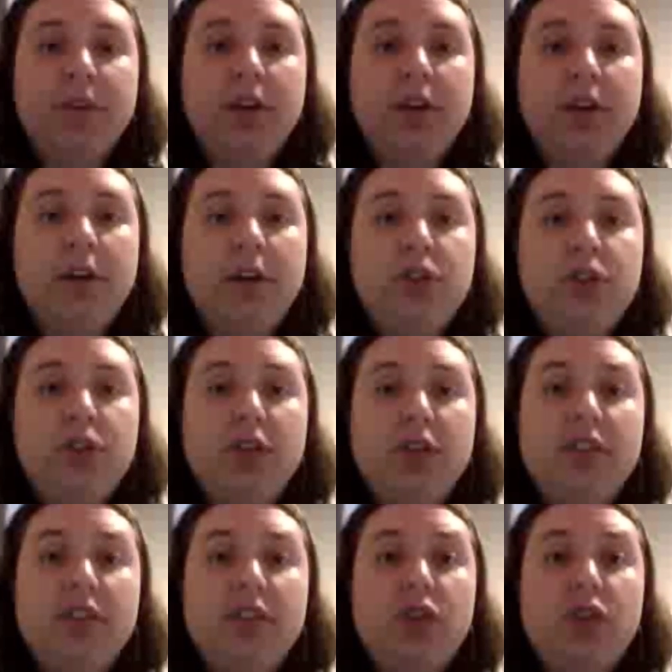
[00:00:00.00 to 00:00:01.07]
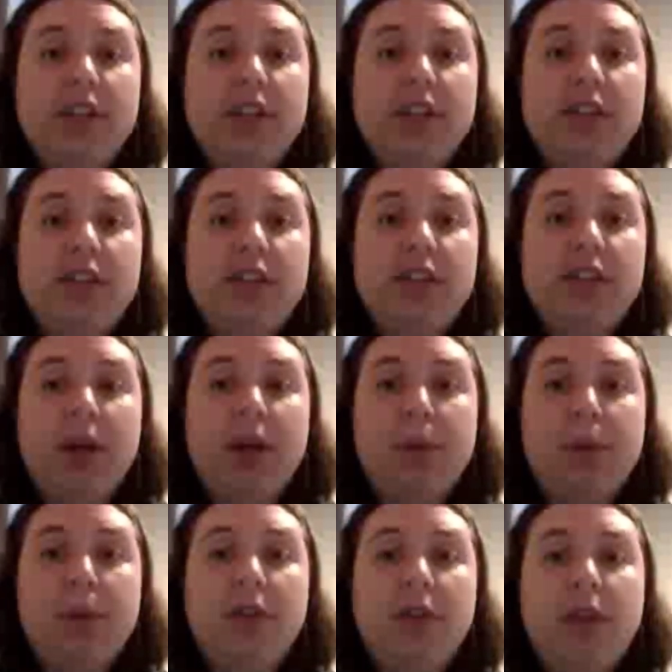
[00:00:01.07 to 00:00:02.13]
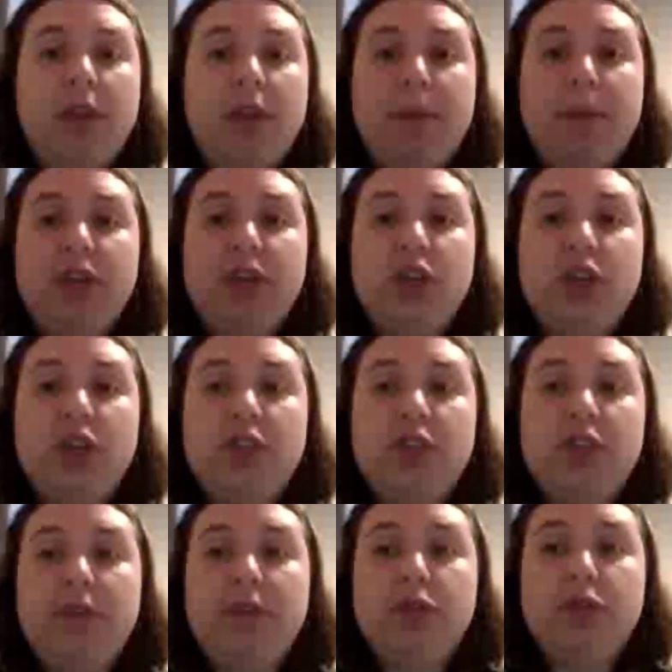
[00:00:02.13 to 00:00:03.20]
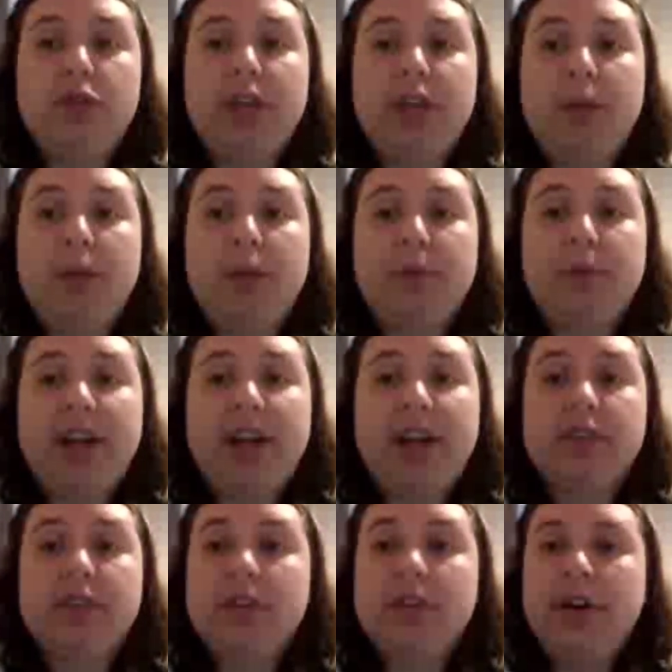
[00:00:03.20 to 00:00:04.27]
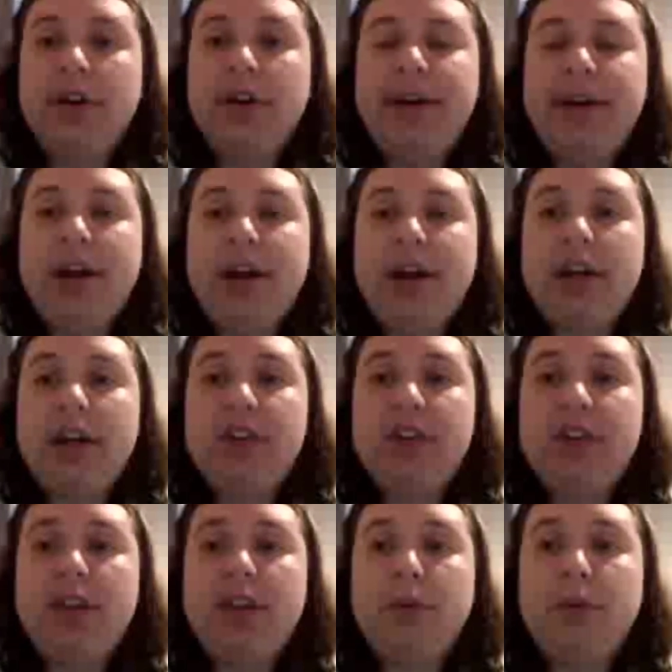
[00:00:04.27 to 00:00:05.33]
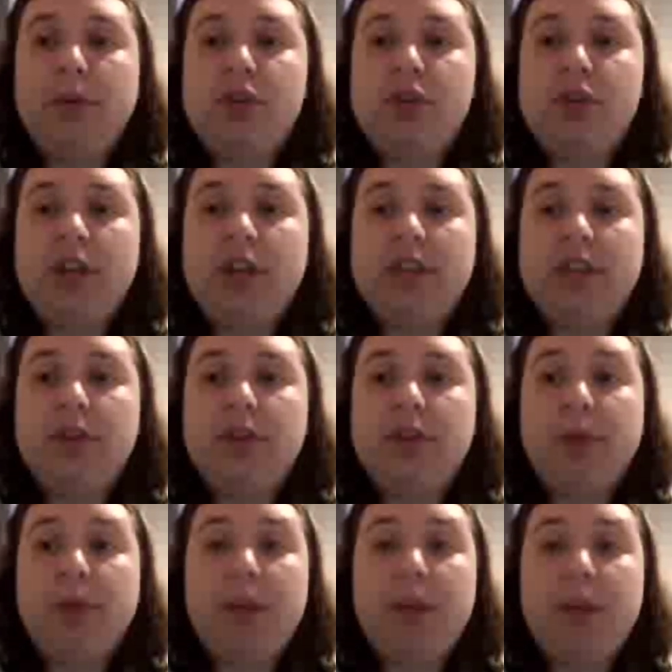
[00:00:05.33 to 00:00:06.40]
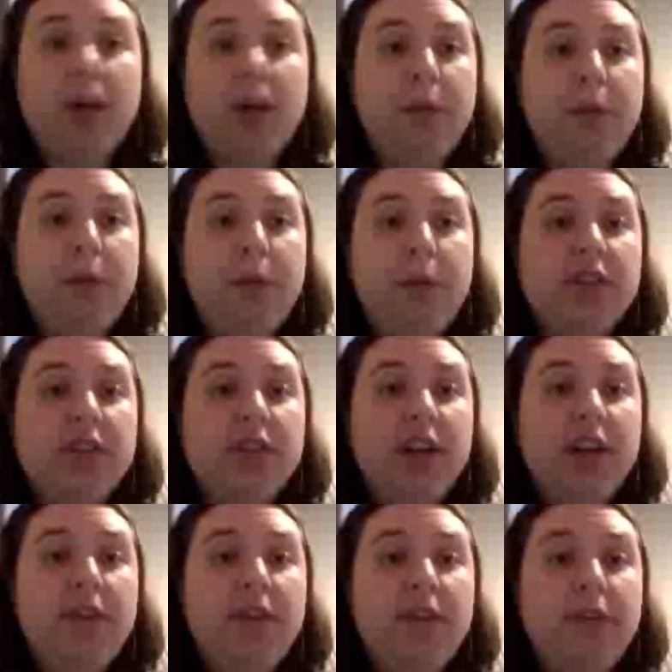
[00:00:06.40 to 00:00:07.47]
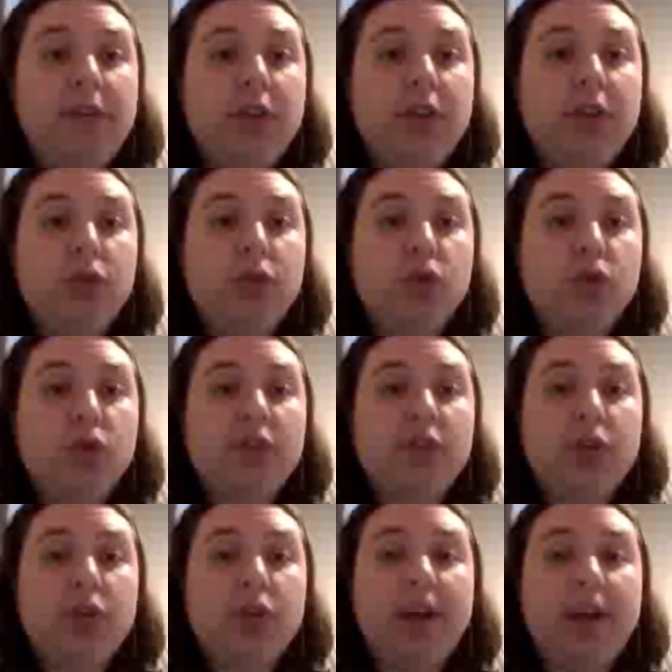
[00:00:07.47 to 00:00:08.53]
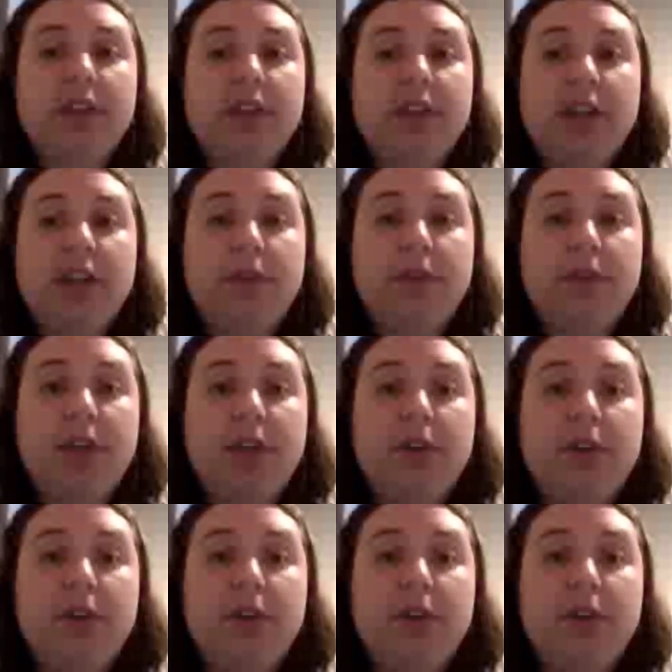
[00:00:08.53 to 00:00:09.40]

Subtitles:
She also suggests that stepping on a butterfly might change the future of the human race, an idea that originates in Ray Bradbury's 1952 short story, A Sound of Thunder.